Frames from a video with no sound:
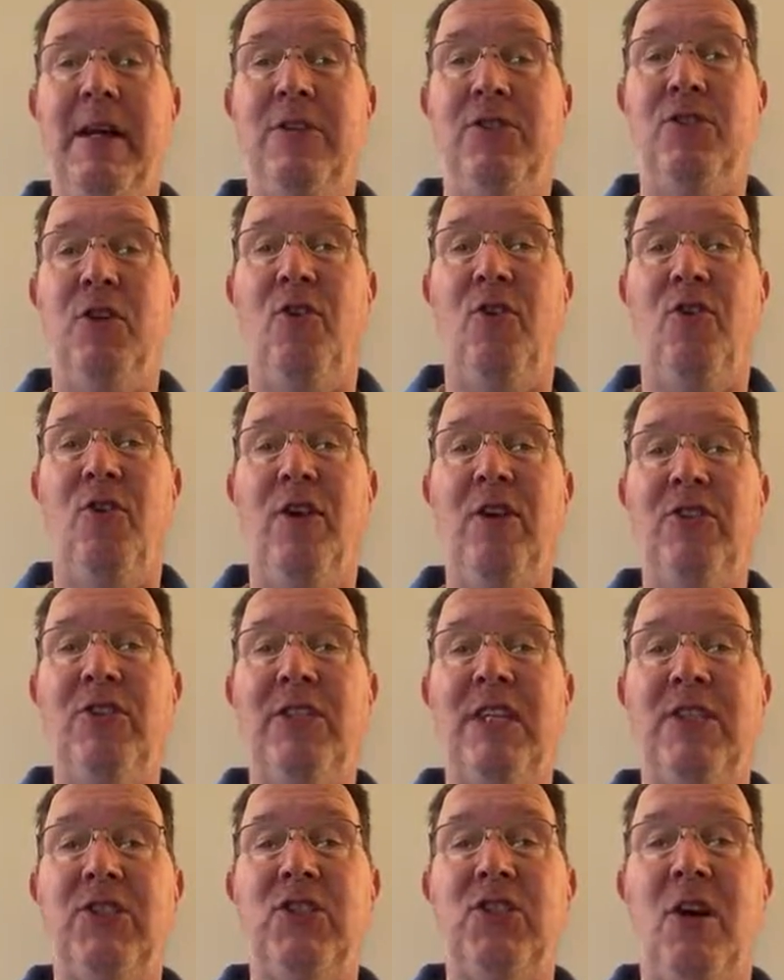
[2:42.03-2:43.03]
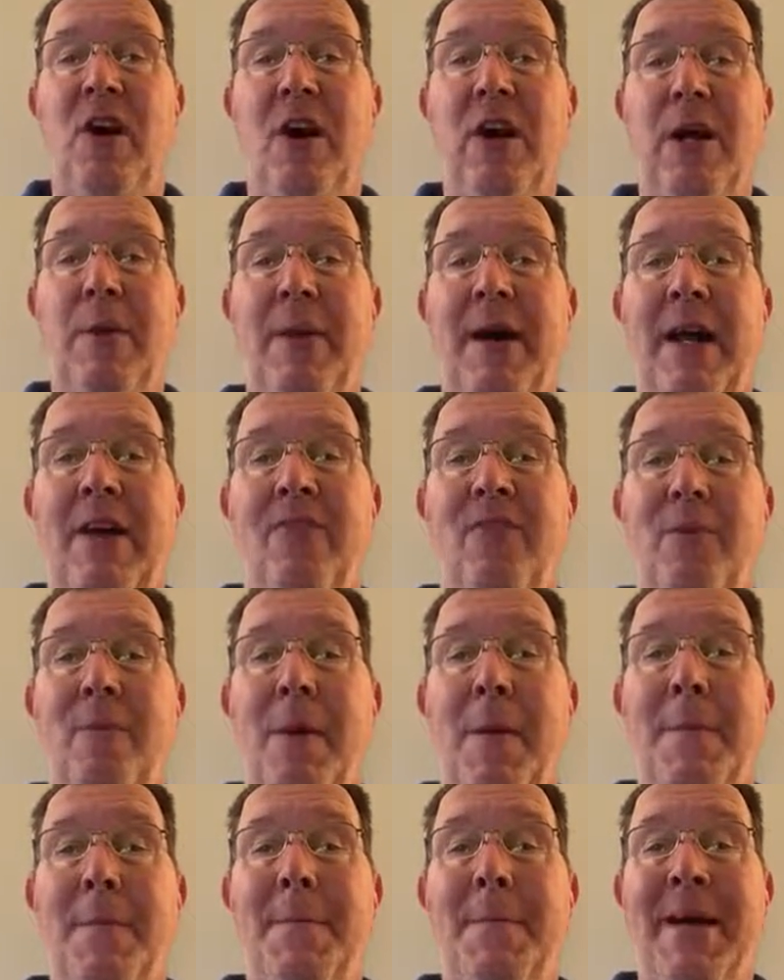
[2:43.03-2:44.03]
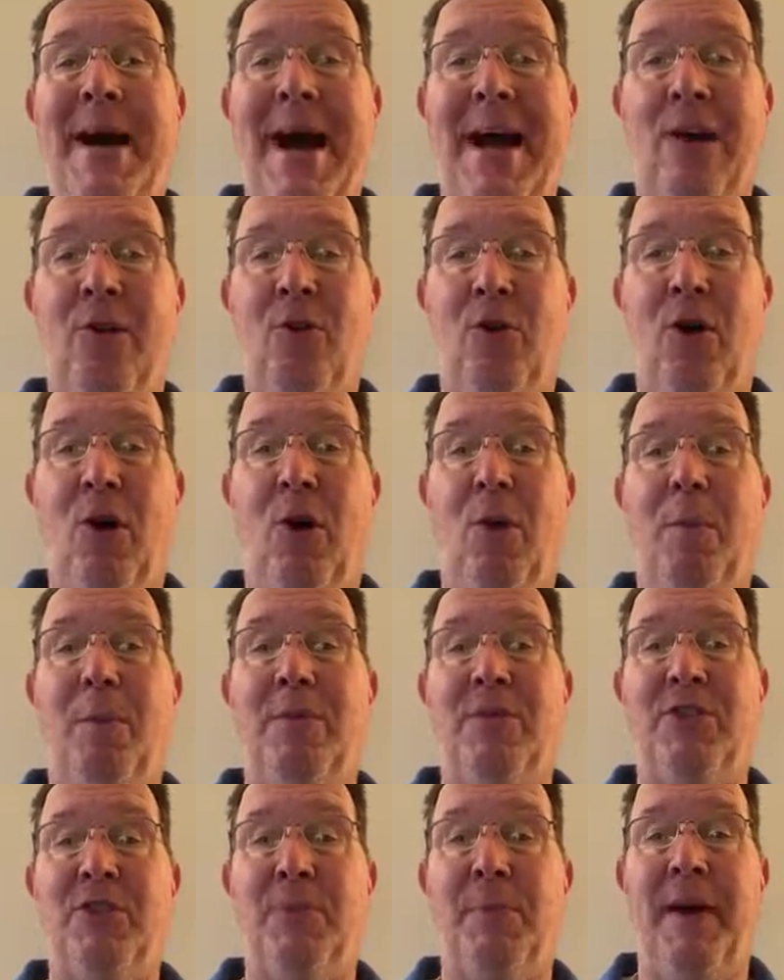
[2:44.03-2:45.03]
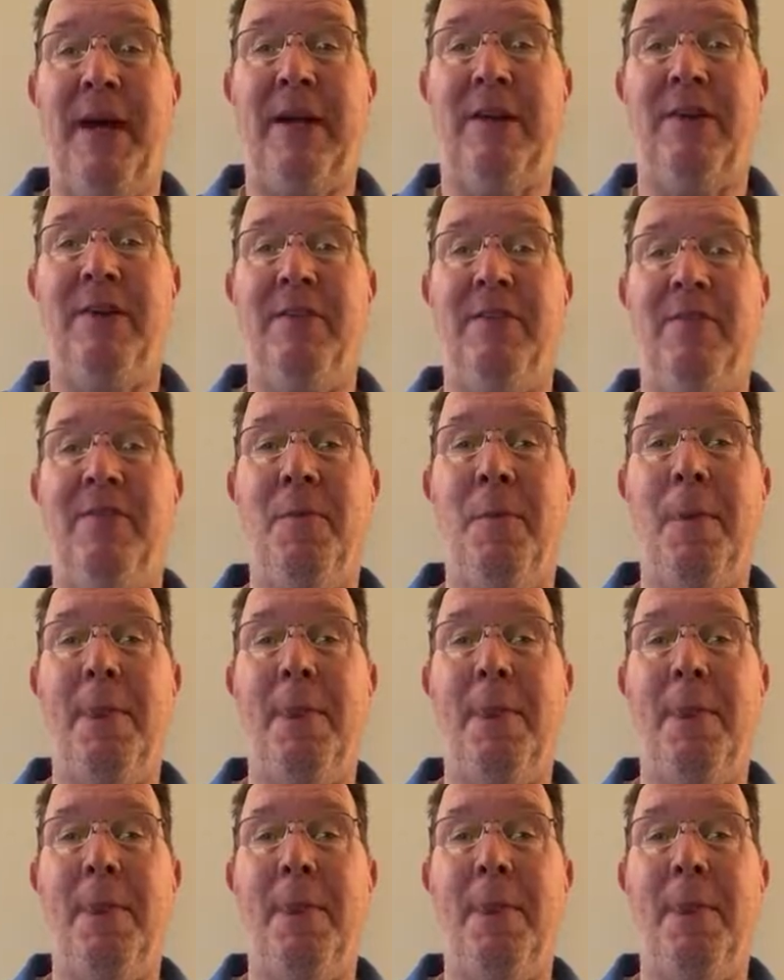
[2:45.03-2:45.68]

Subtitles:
So first, let's talk about it from a macro perspective.